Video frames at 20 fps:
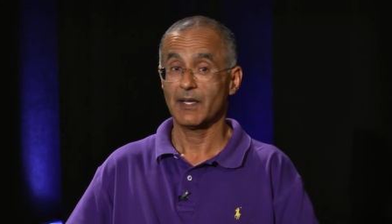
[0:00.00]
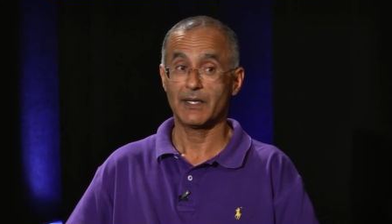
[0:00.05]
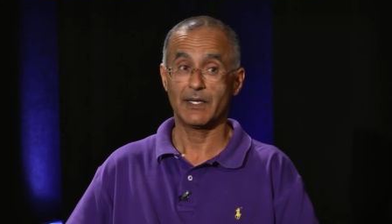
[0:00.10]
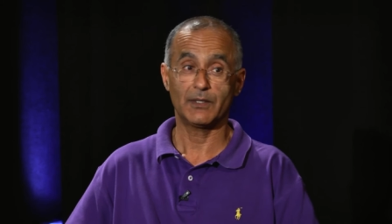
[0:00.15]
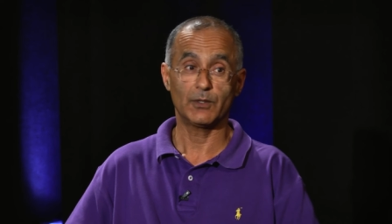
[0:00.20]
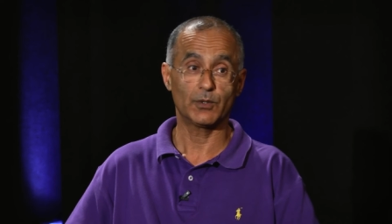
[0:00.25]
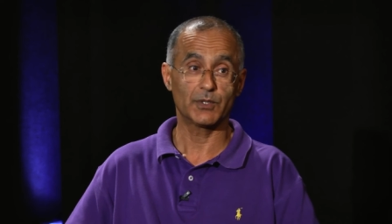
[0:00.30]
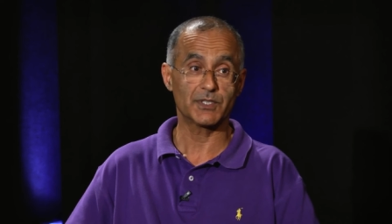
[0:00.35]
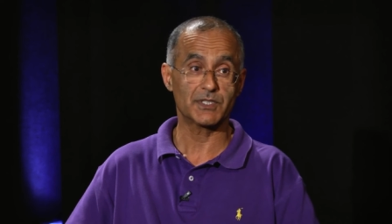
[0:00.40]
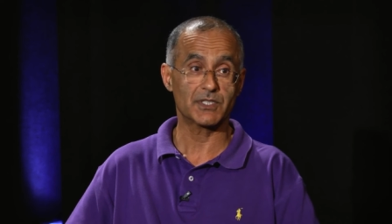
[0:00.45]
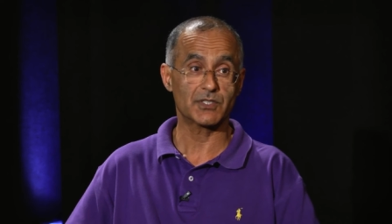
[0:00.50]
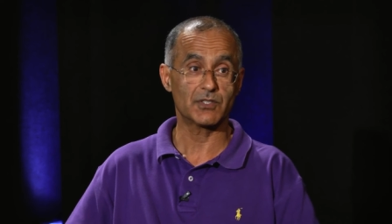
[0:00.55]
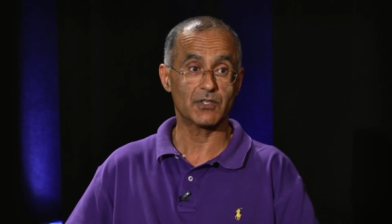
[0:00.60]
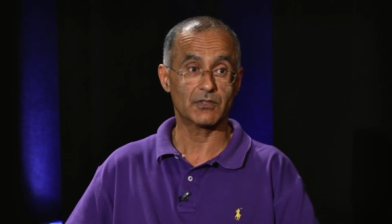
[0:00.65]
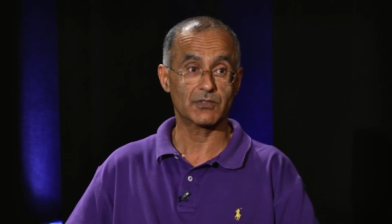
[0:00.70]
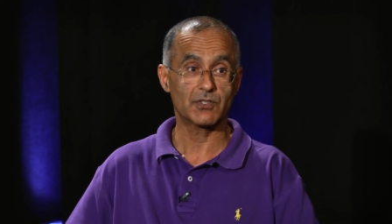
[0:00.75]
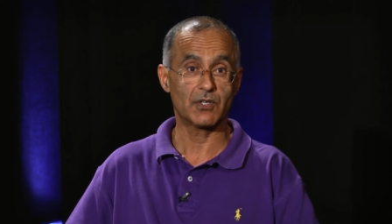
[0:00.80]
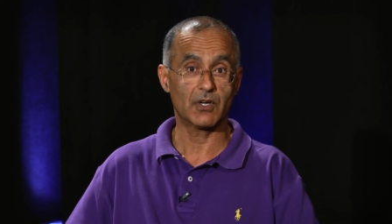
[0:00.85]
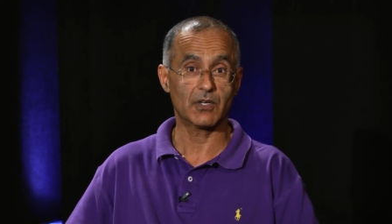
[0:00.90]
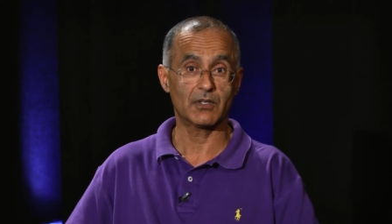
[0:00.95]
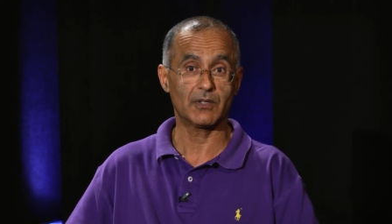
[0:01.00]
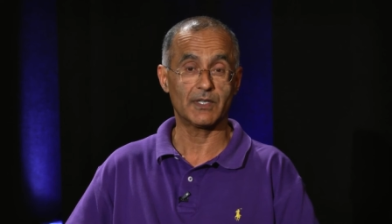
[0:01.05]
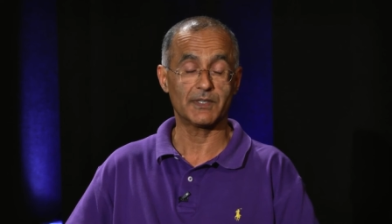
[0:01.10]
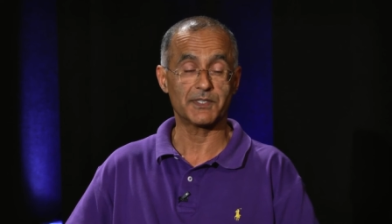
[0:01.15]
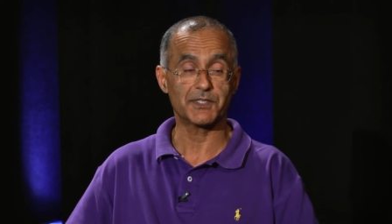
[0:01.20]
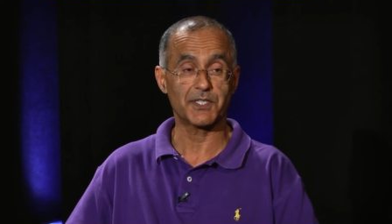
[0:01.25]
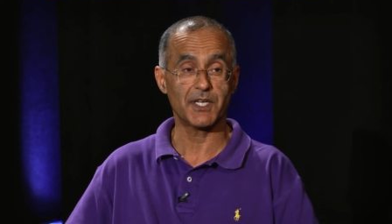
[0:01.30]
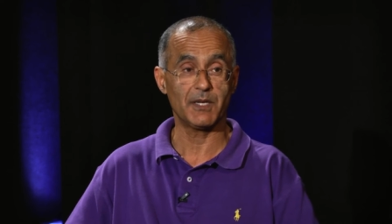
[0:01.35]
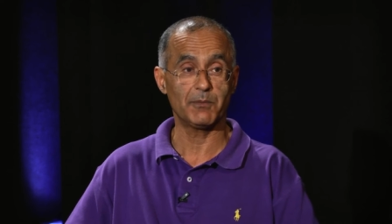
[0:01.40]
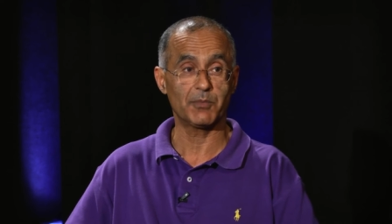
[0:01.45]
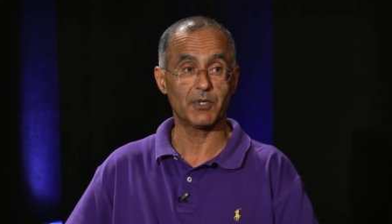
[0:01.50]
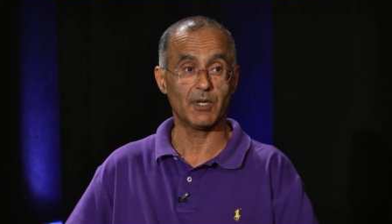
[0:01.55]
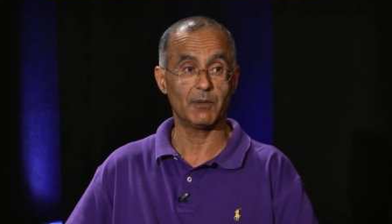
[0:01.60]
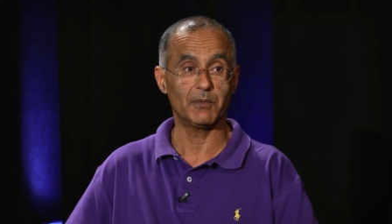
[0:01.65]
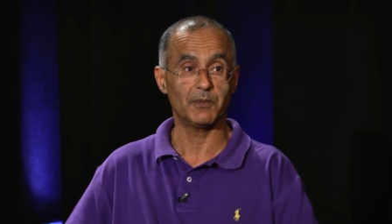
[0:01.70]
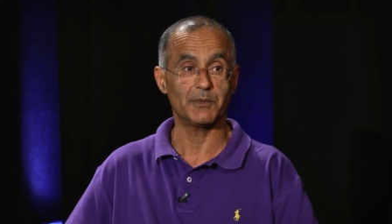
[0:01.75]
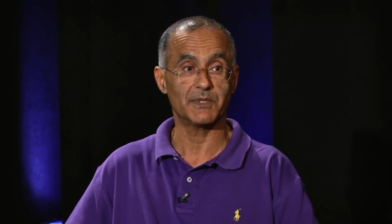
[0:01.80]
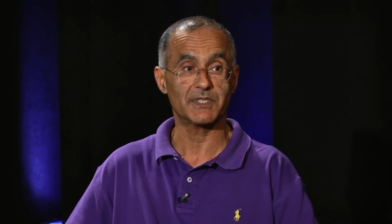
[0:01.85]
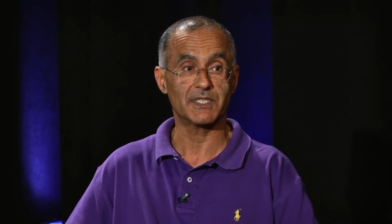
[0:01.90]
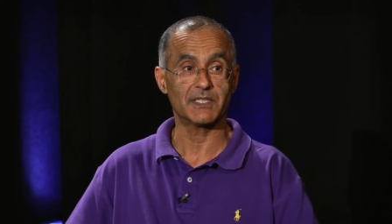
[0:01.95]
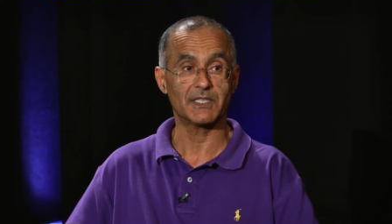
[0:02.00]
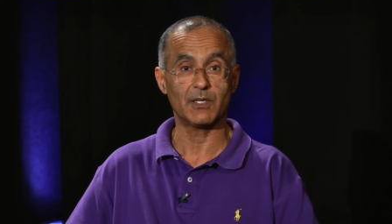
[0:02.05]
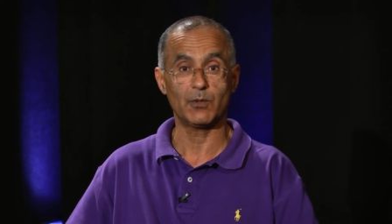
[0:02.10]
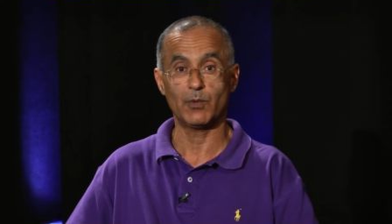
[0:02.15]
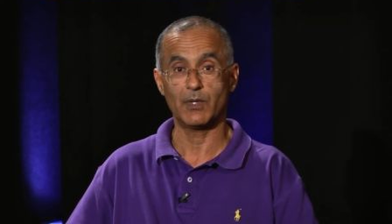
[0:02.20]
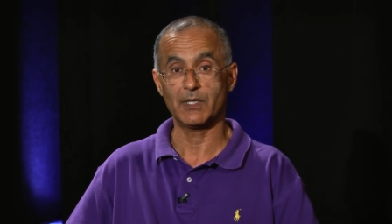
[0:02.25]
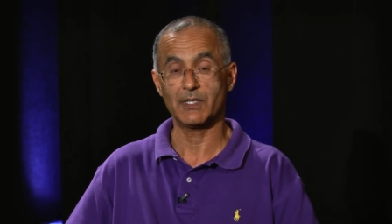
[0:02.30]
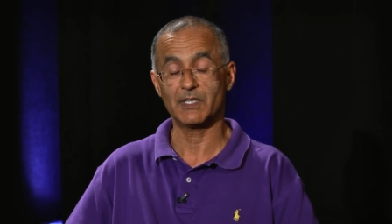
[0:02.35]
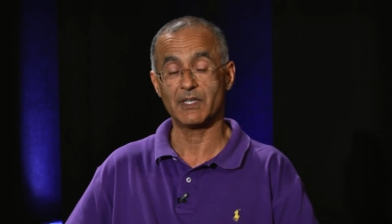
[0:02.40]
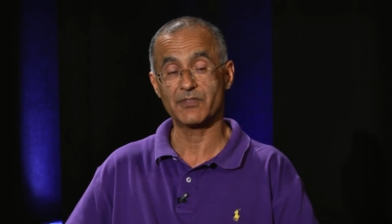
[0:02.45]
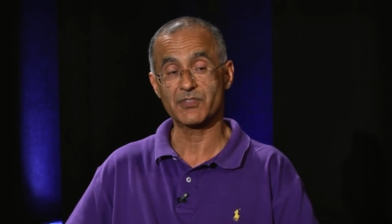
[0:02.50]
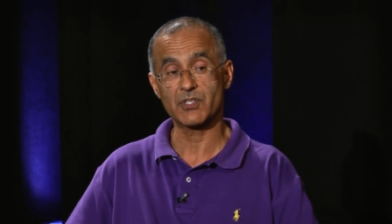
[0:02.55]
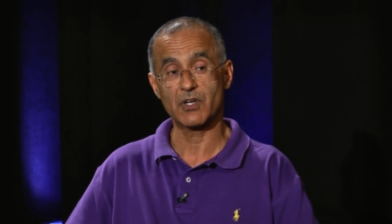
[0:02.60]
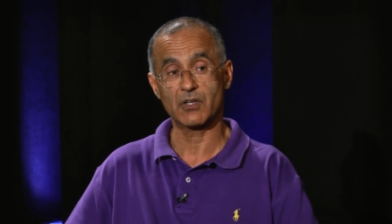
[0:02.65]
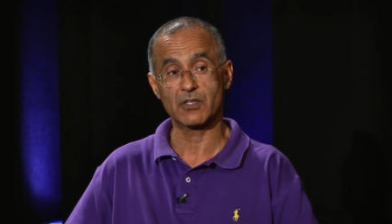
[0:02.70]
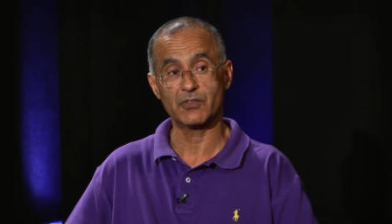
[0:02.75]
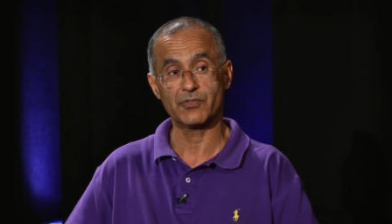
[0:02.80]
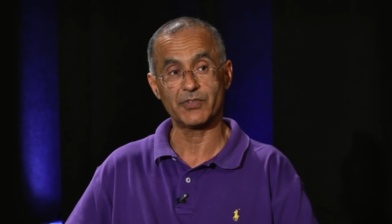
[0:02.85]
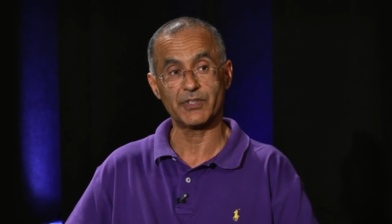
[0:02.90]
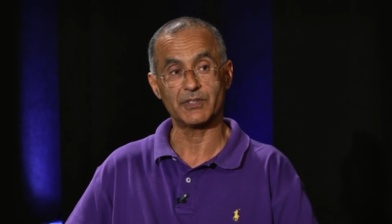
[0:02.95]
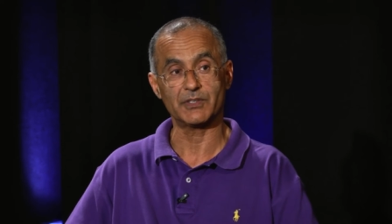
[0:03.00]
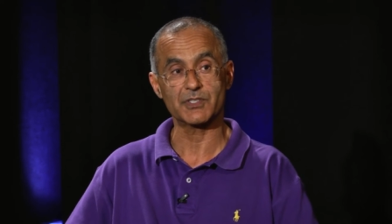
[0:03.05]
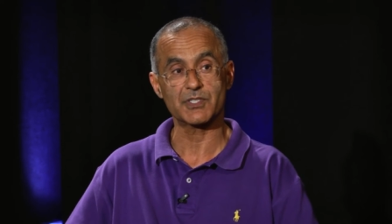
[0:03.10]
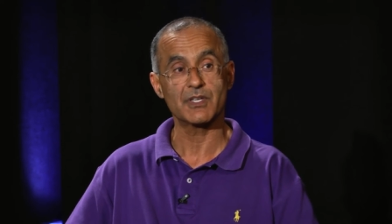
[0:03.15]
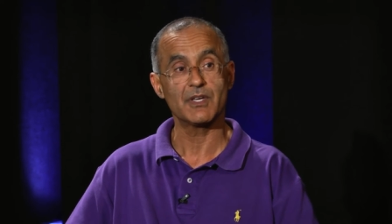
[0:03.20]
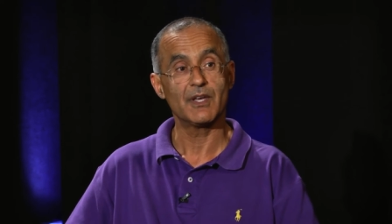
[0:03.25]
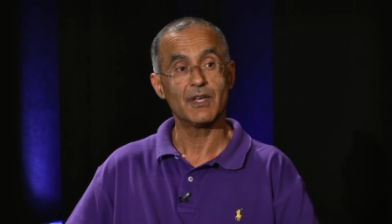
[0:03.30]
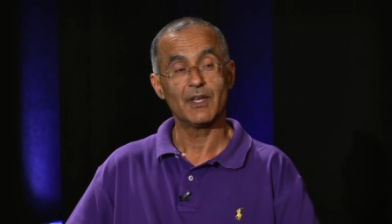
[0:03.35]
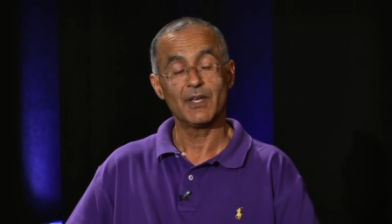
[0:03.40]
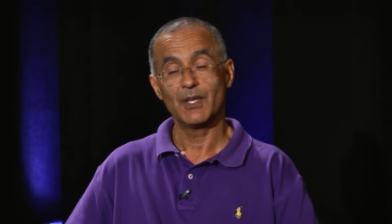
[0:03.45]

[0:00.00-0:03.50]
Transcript: And I noticed the so soccer had the same problem as that there weren't enough soccer fields.